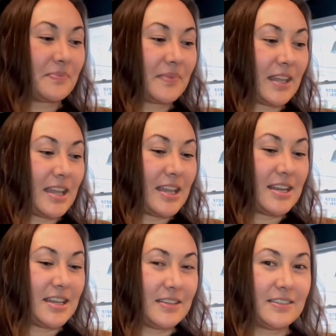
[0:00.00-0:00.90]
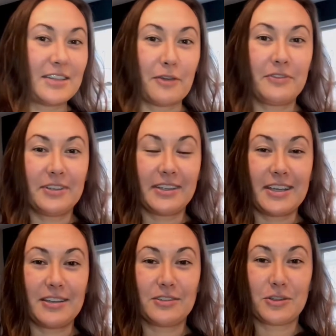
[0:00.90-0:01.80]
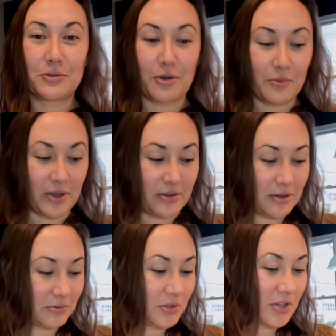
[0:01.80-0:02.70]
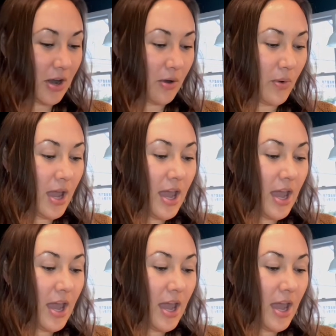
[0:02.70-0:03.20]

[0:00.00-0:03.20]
it is definitely to grow with you. So